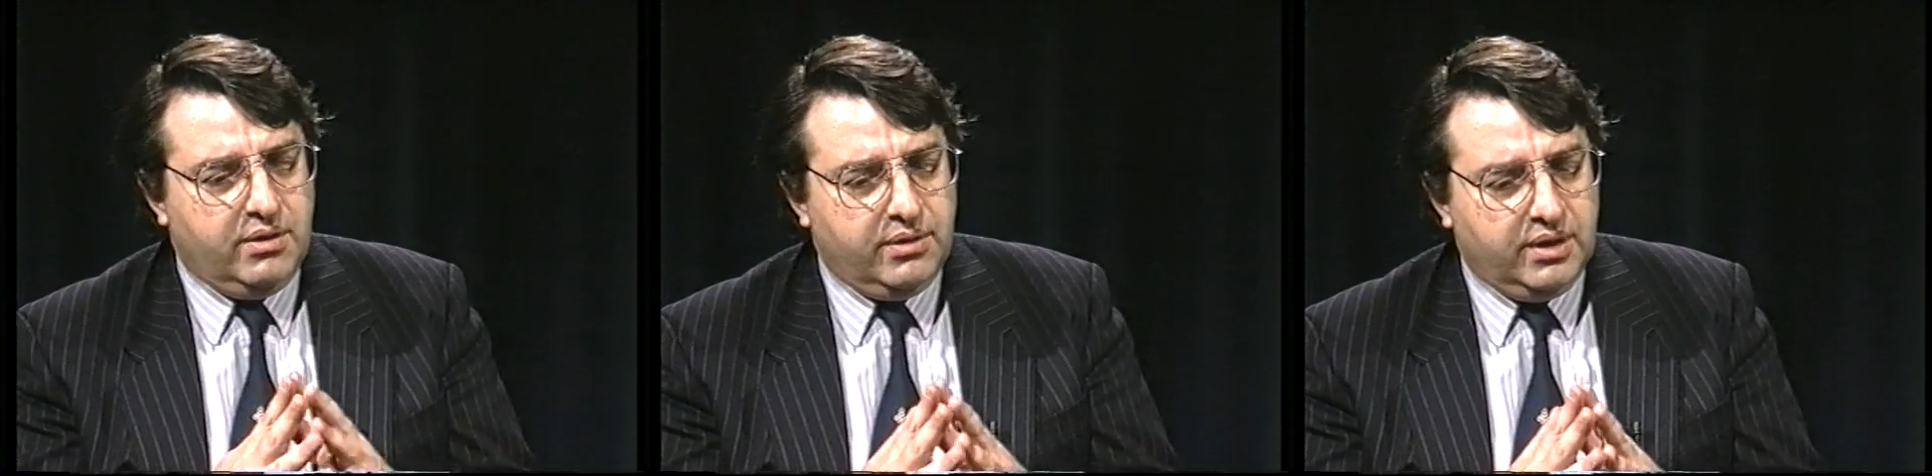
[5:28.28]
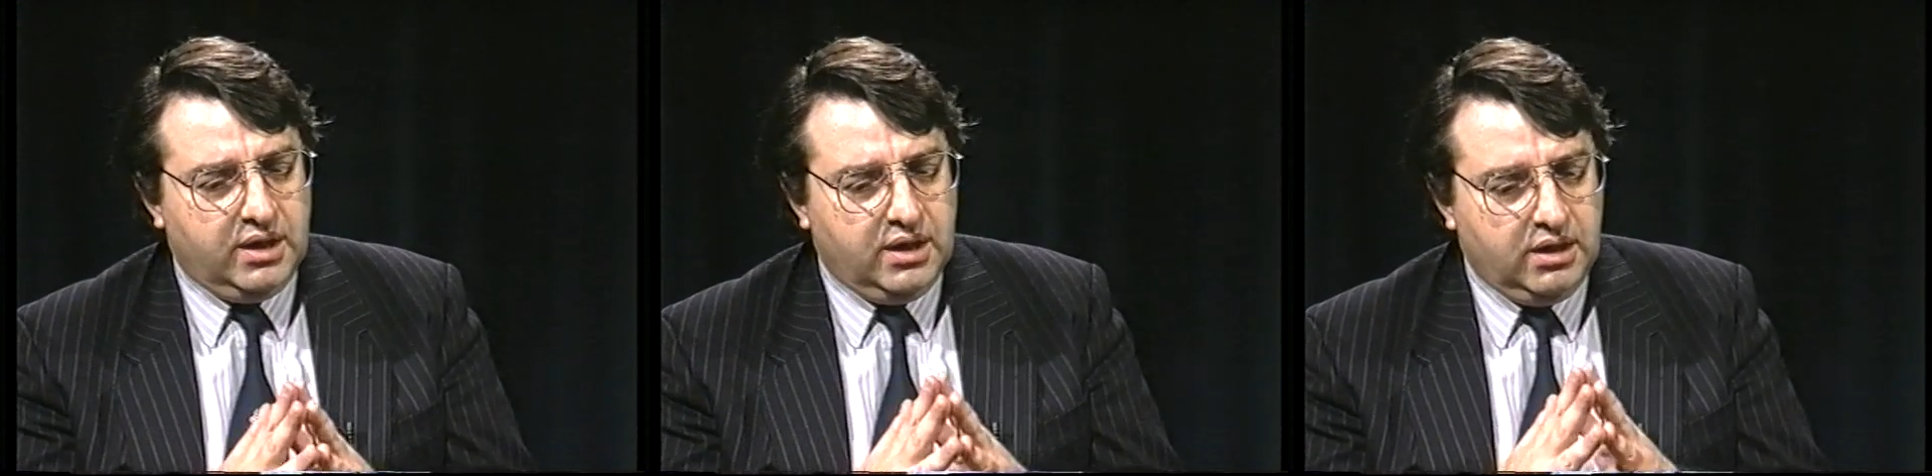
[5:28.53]

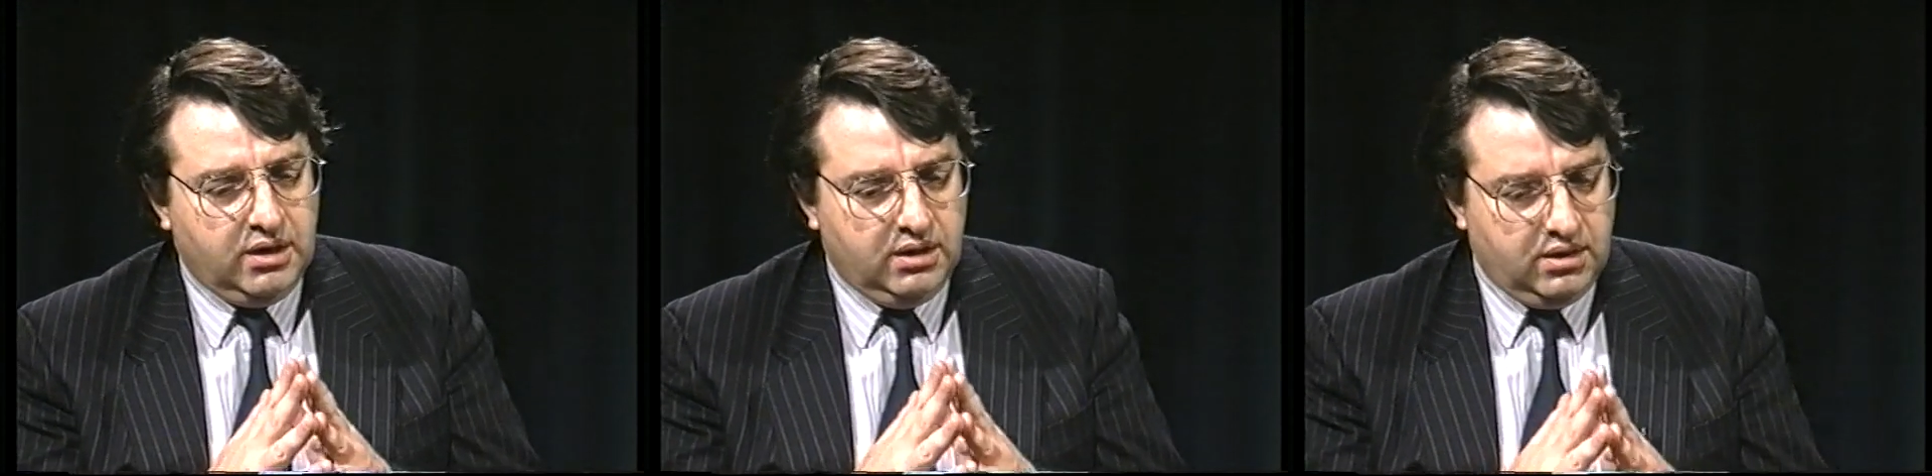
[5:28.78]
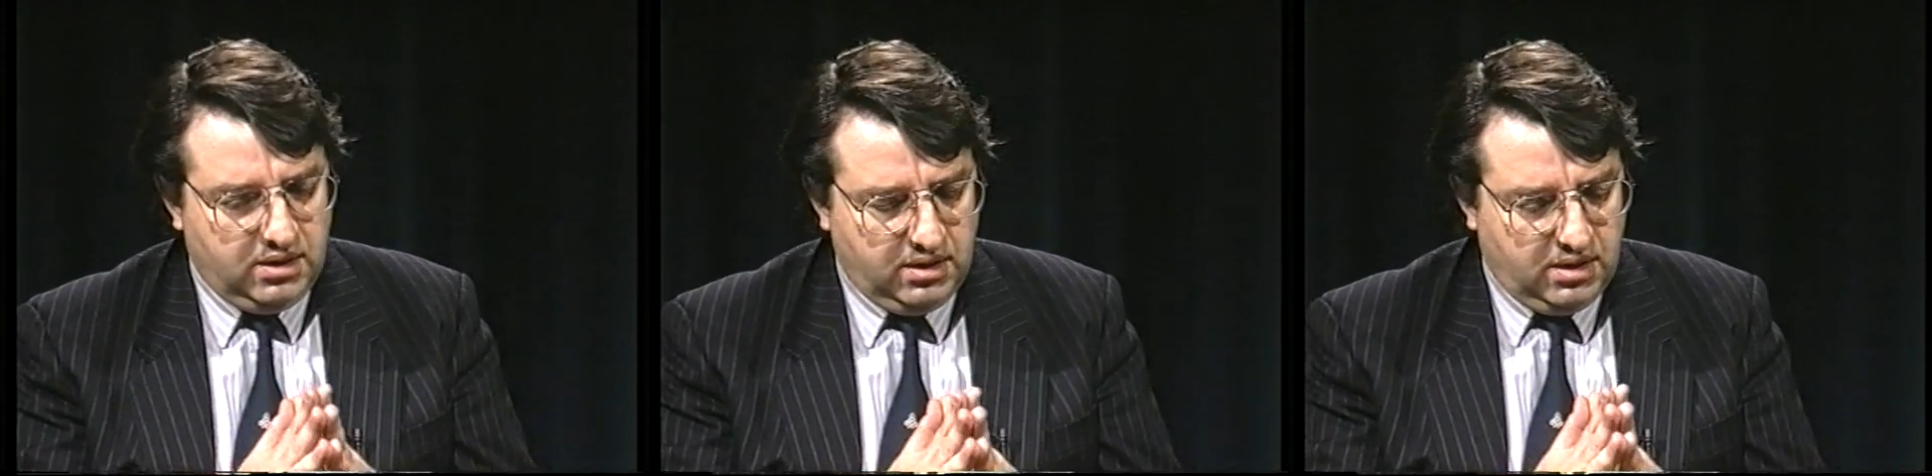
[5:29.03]

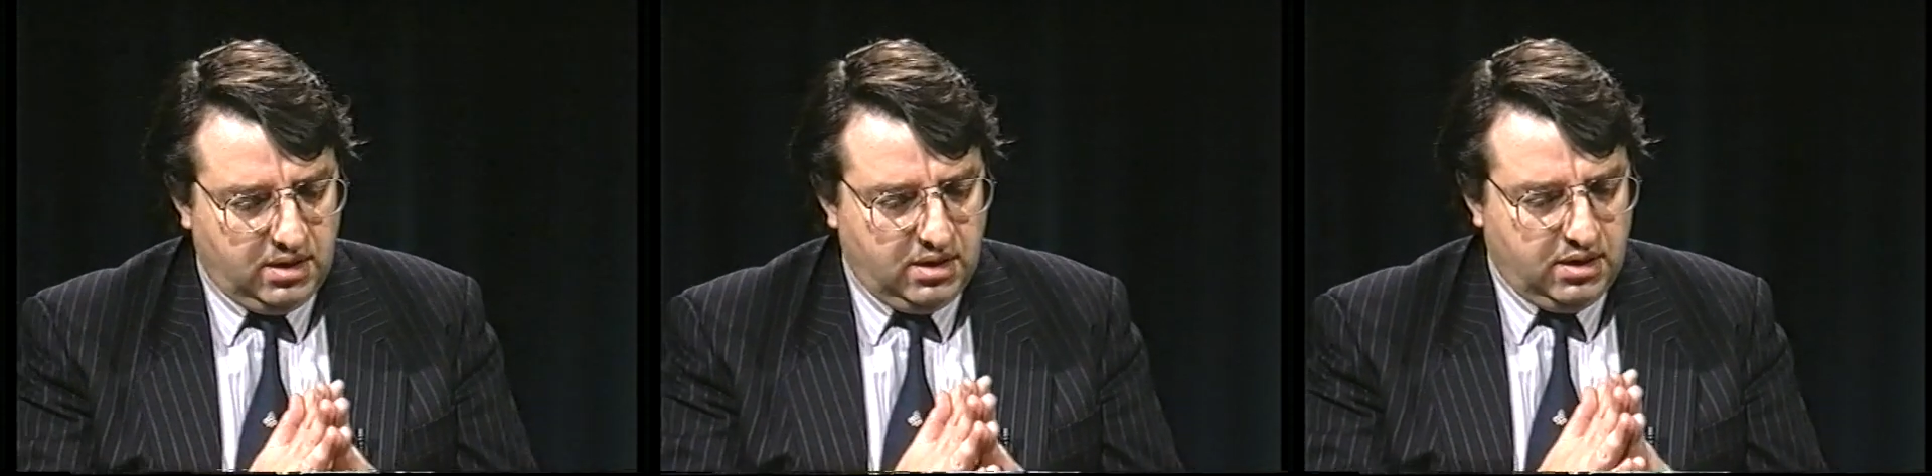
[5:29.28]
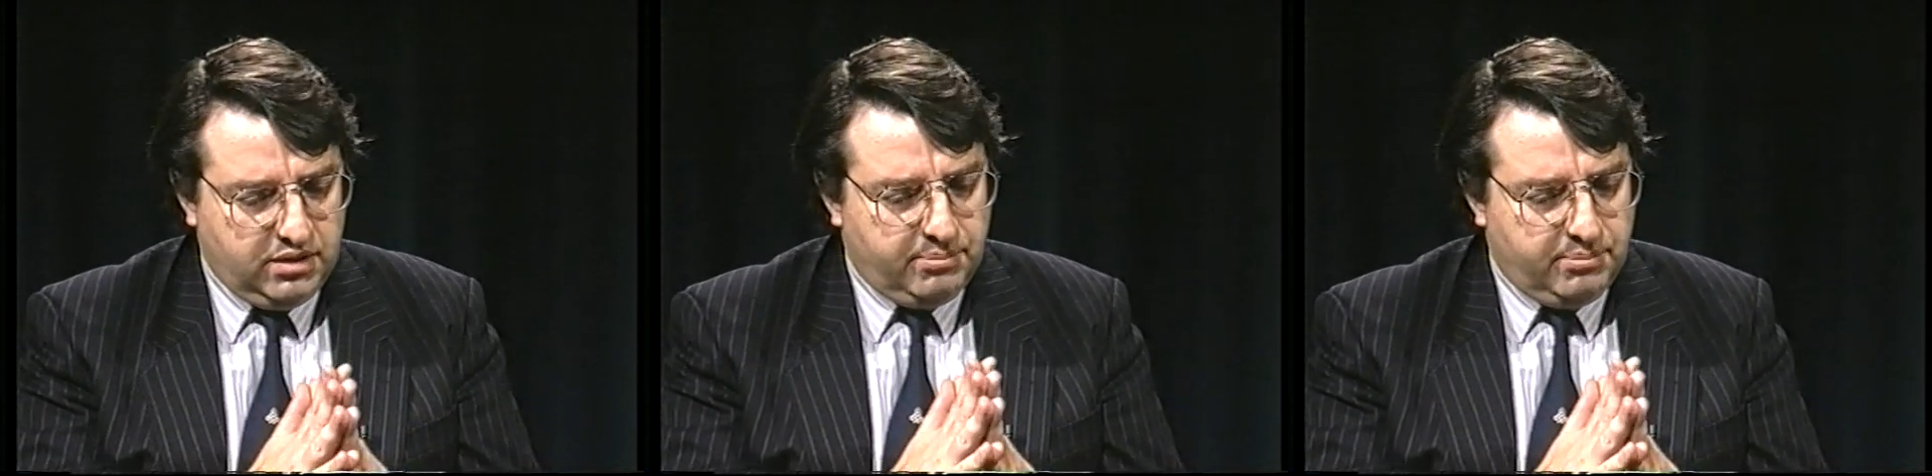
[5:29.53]
the uh,